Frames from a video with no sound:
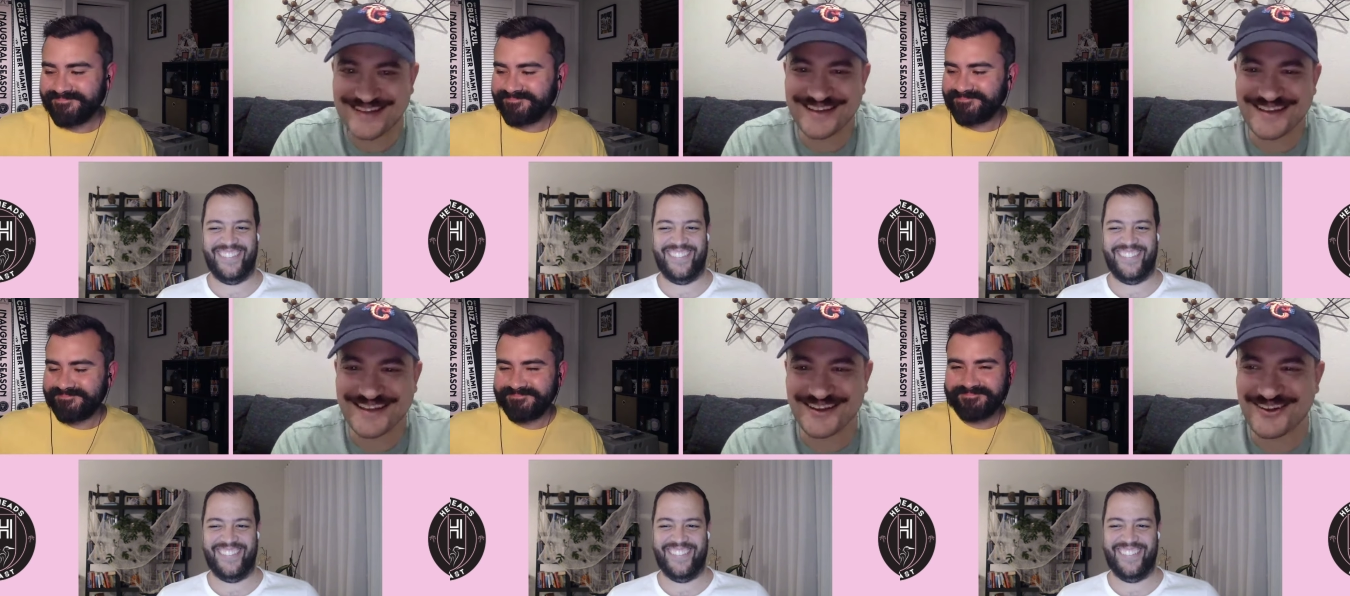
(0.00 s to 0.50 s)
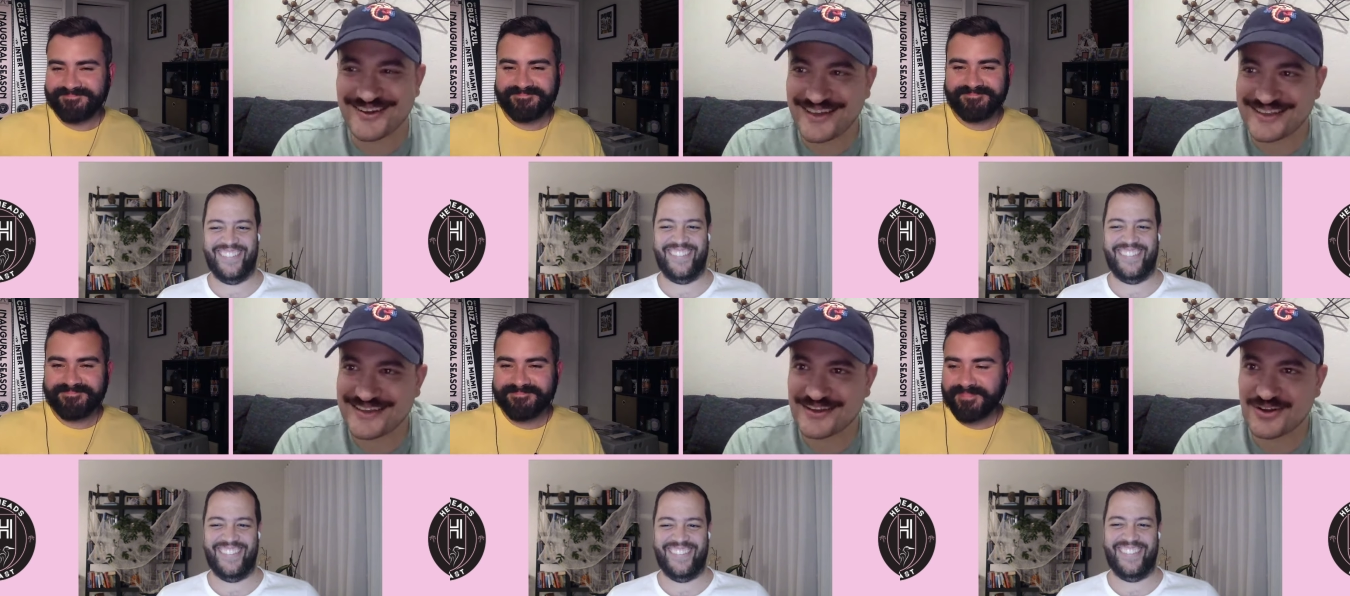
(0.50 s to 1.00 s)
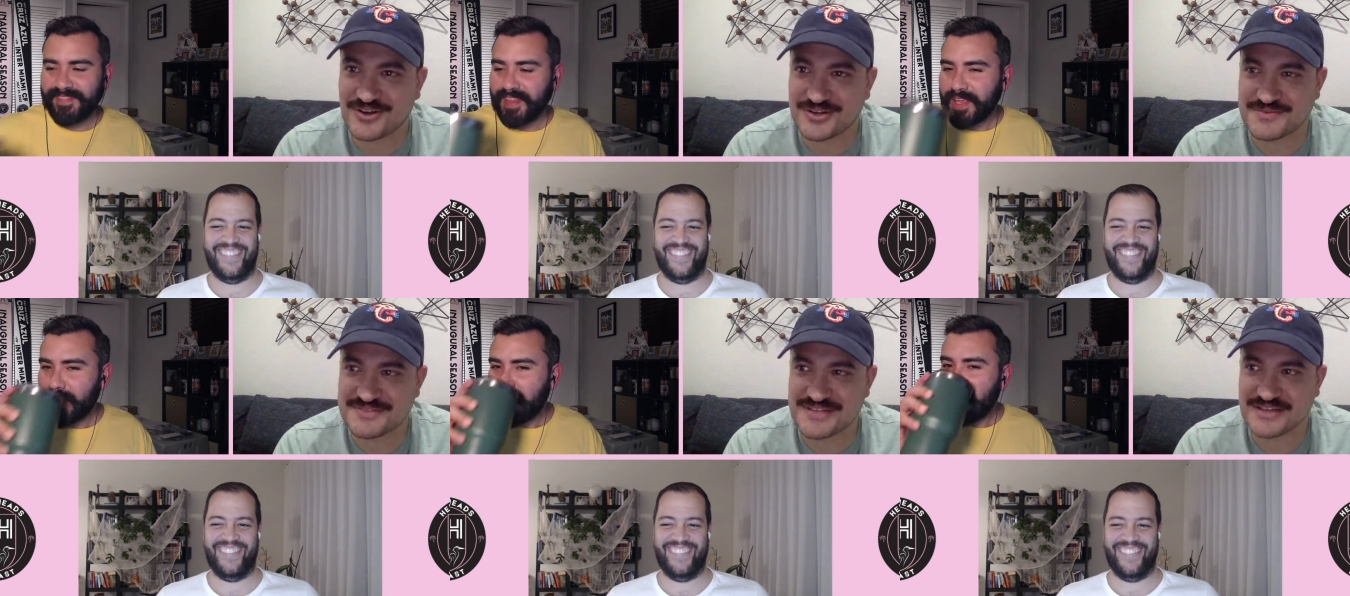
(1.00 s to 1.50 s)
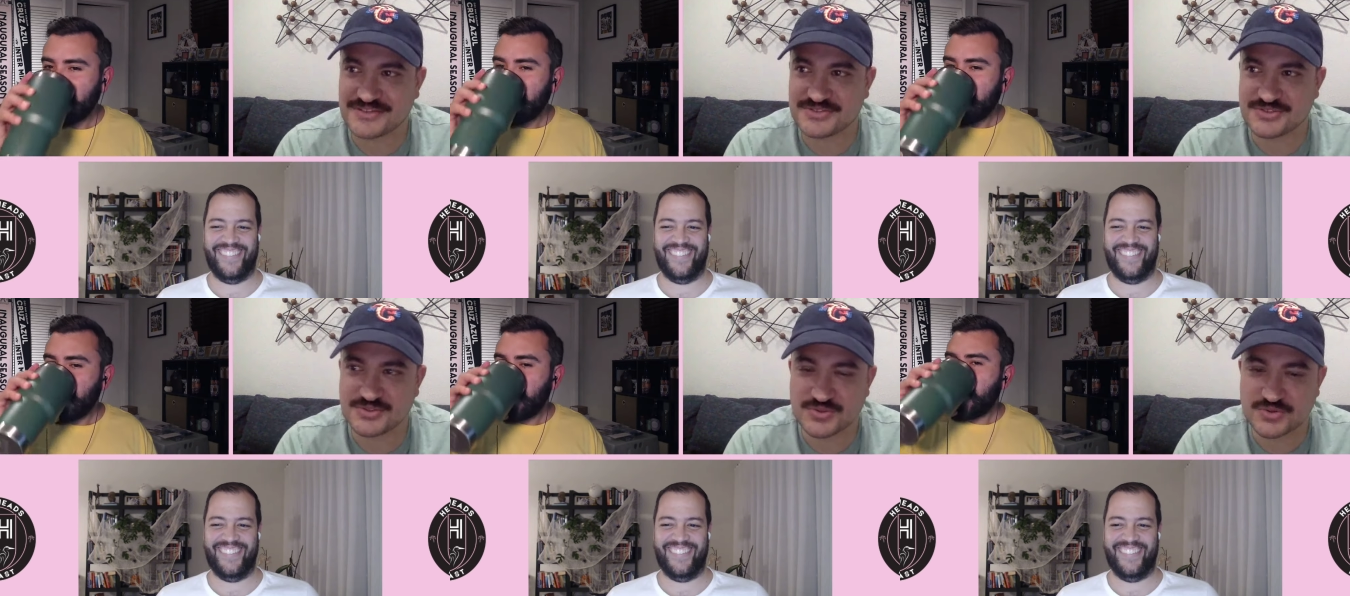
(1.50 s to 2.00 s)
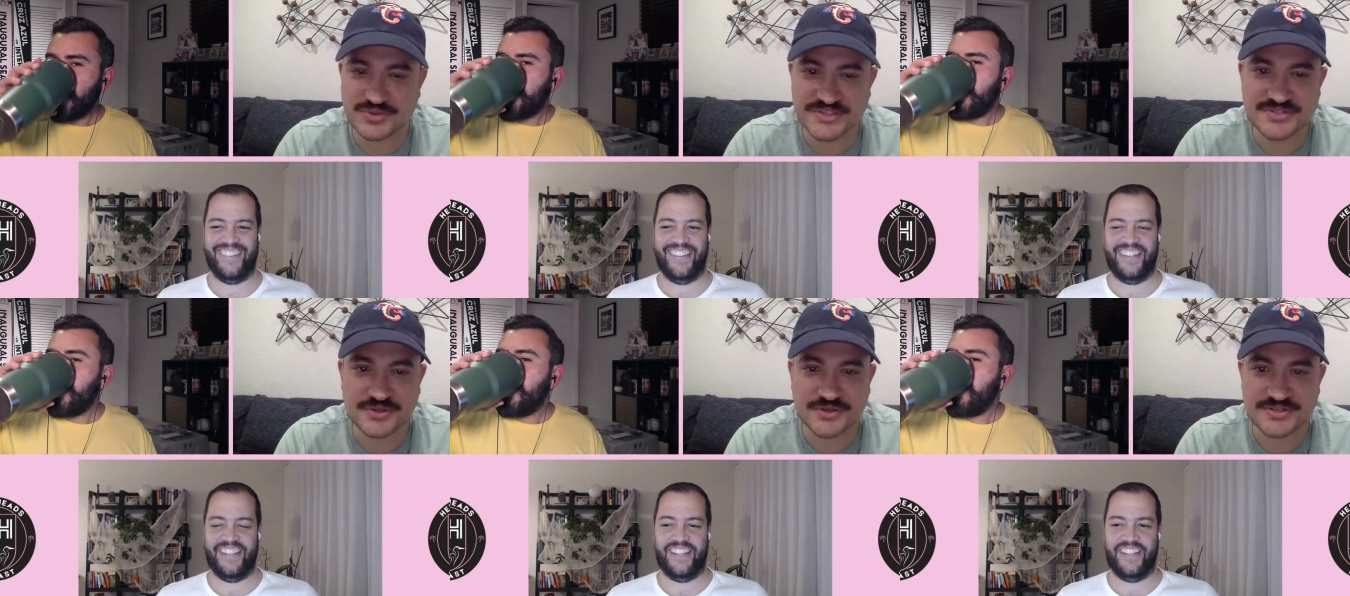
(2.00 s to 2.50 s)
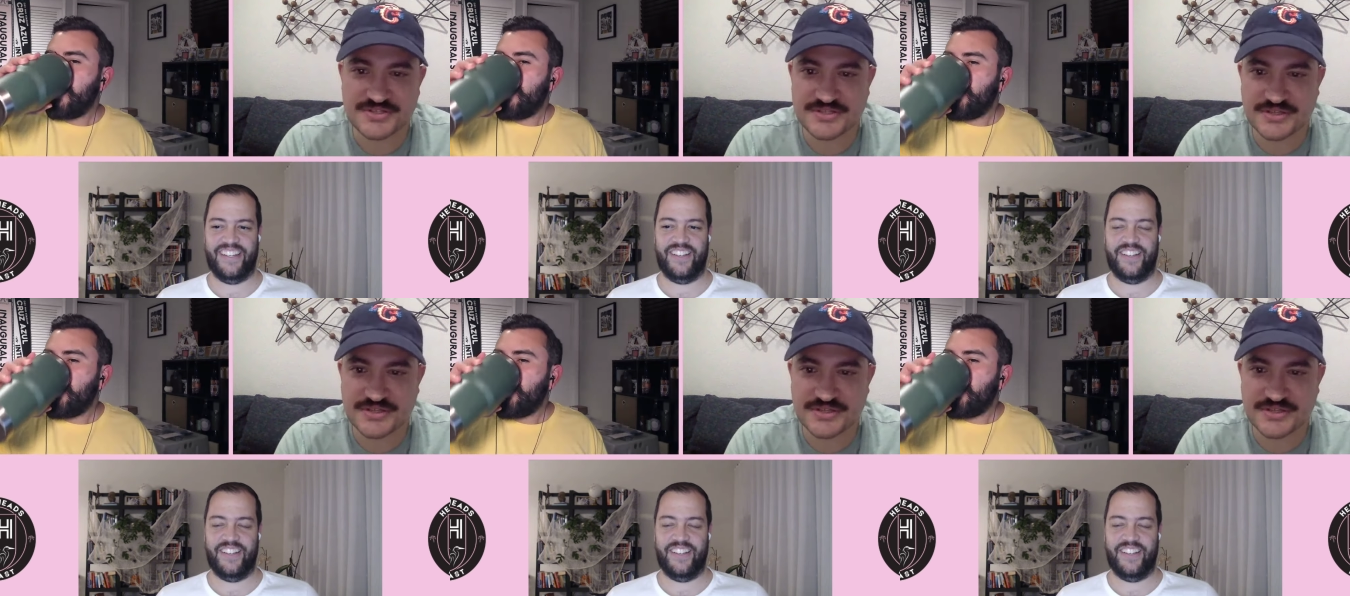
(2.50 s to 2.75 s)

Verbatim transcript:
Speaker 1: it all I think it all comes down to who he starts.